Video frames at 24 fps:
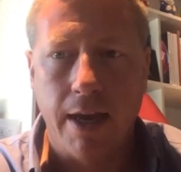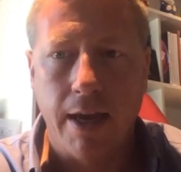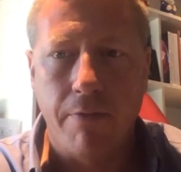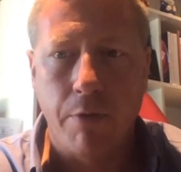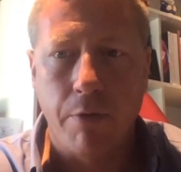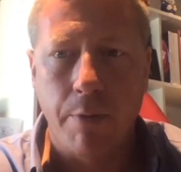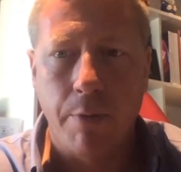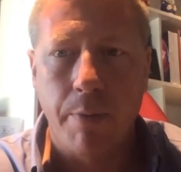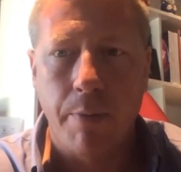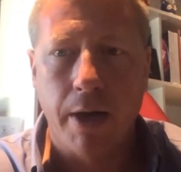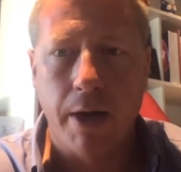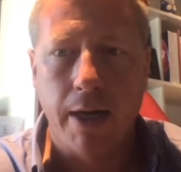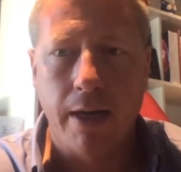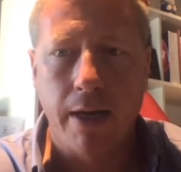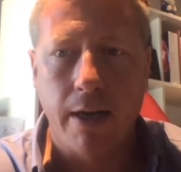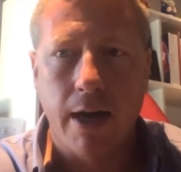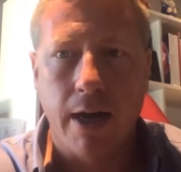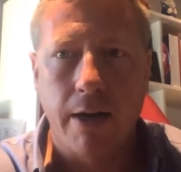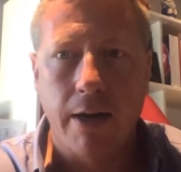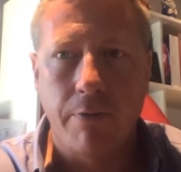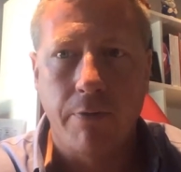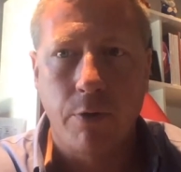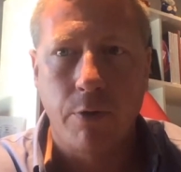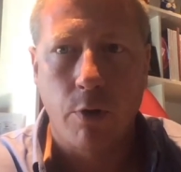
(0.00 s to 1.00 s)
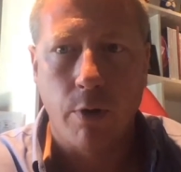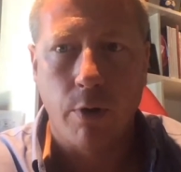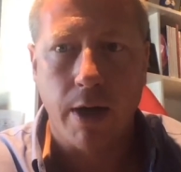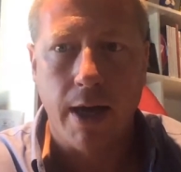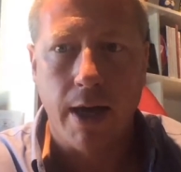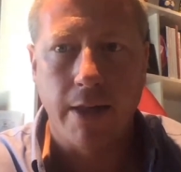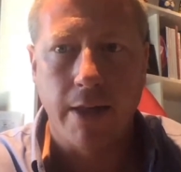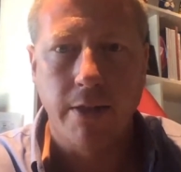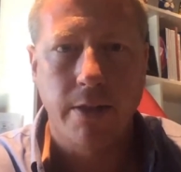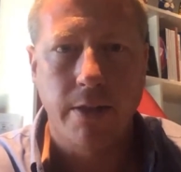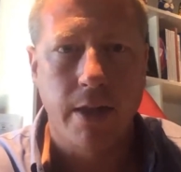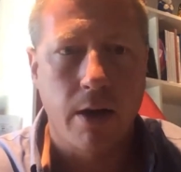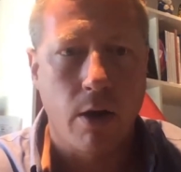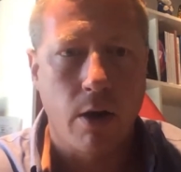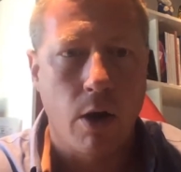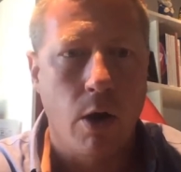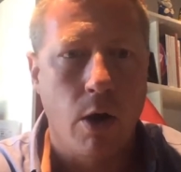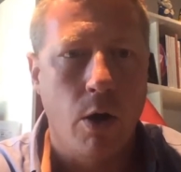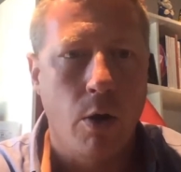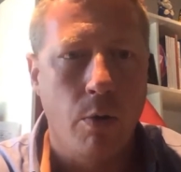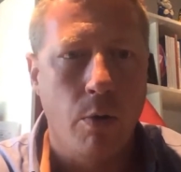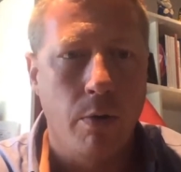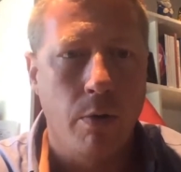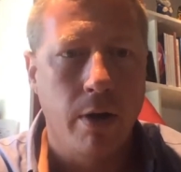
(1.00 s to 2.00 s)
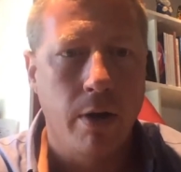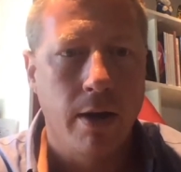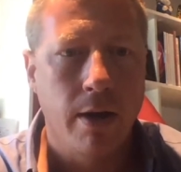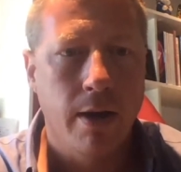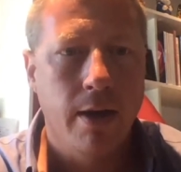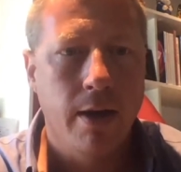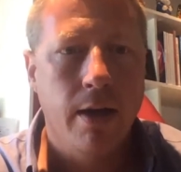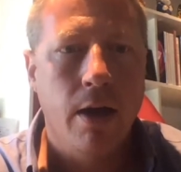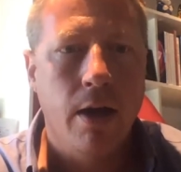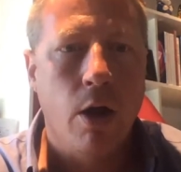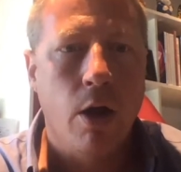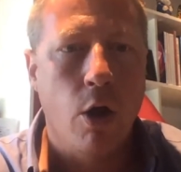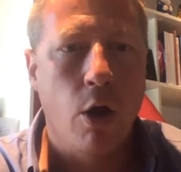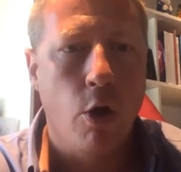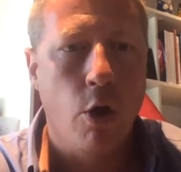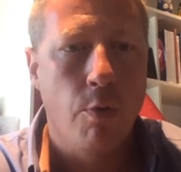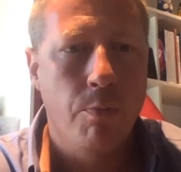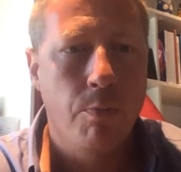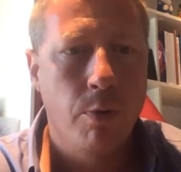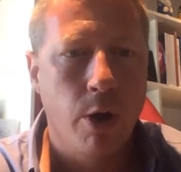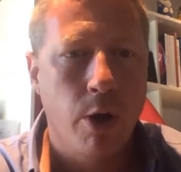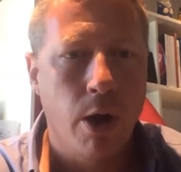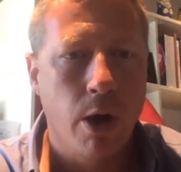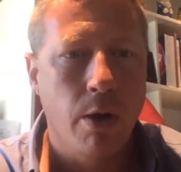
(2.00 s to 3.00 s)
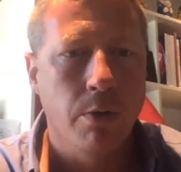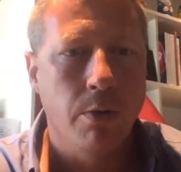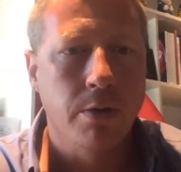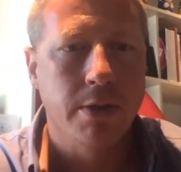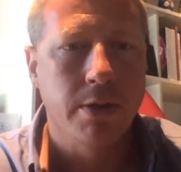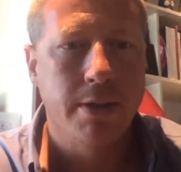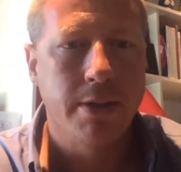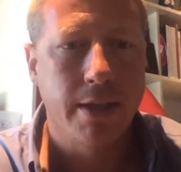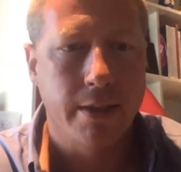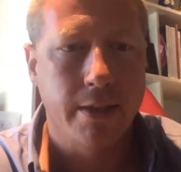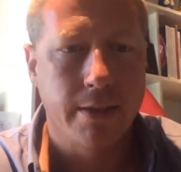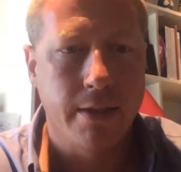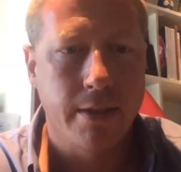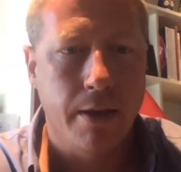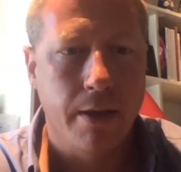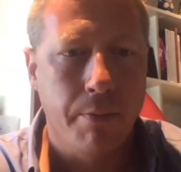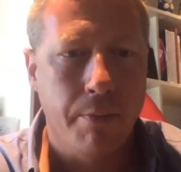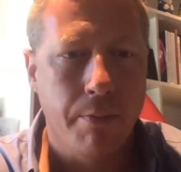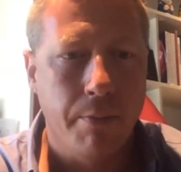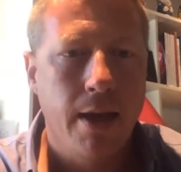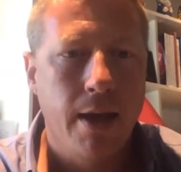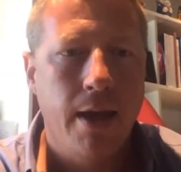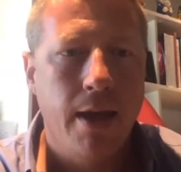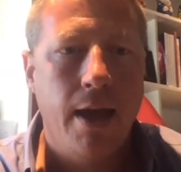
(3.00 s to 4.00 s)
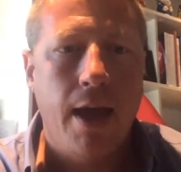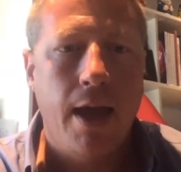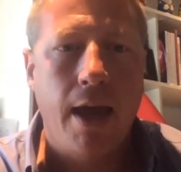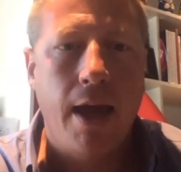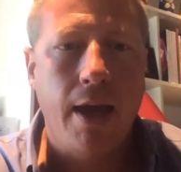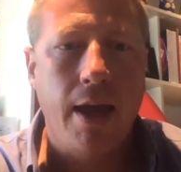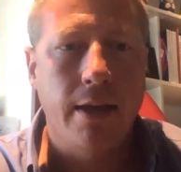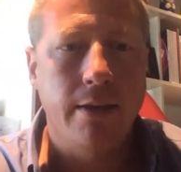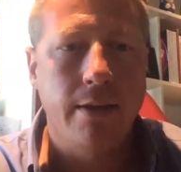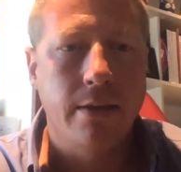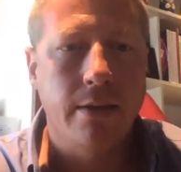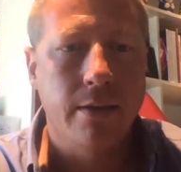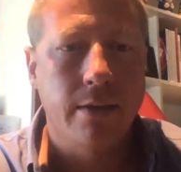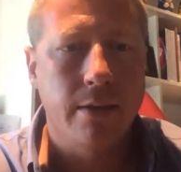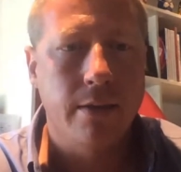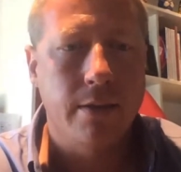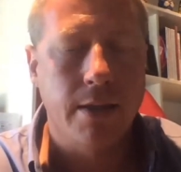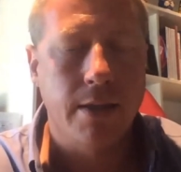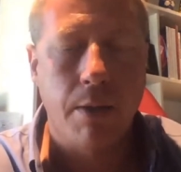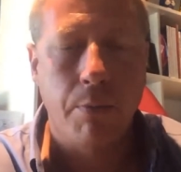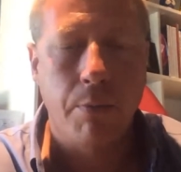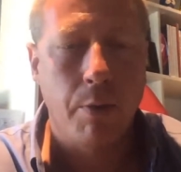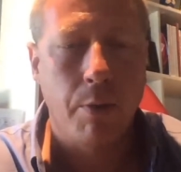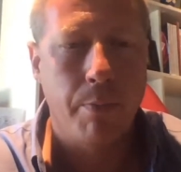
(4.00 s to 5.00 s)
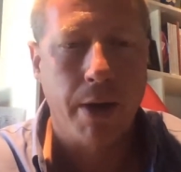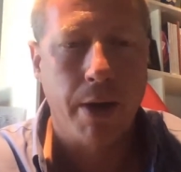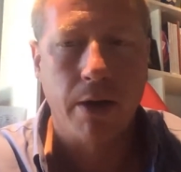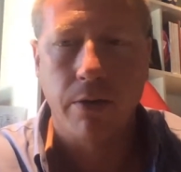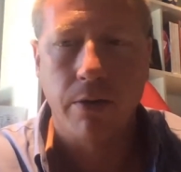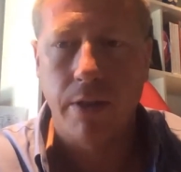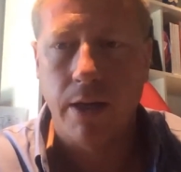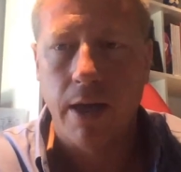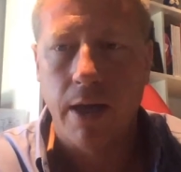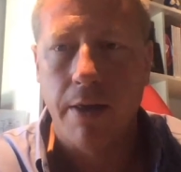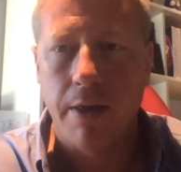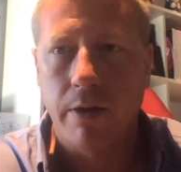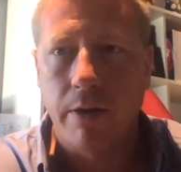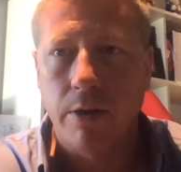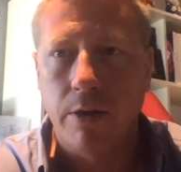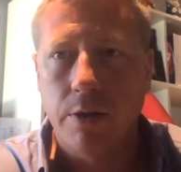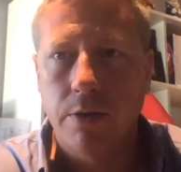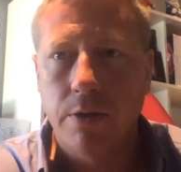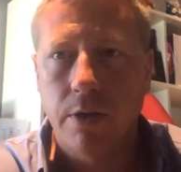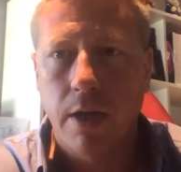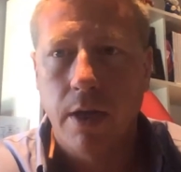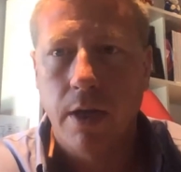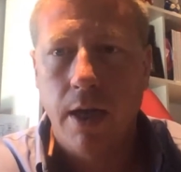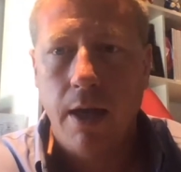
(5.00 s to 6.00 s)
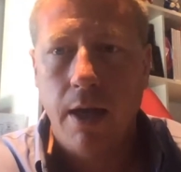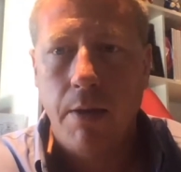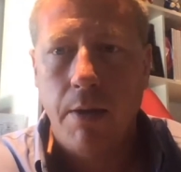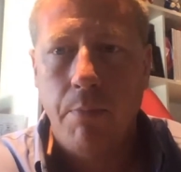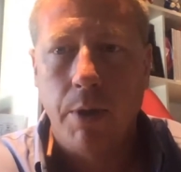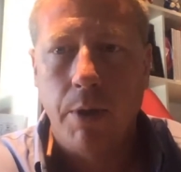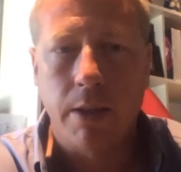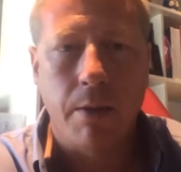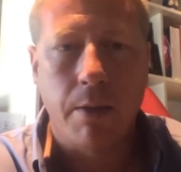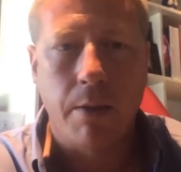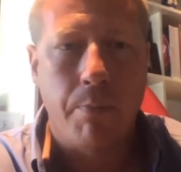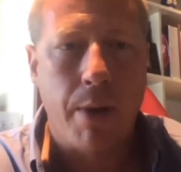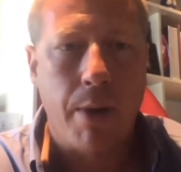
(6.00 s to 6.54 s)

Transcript: bit differently. Everybody kind of creates their own homegrown system, and some are better than others.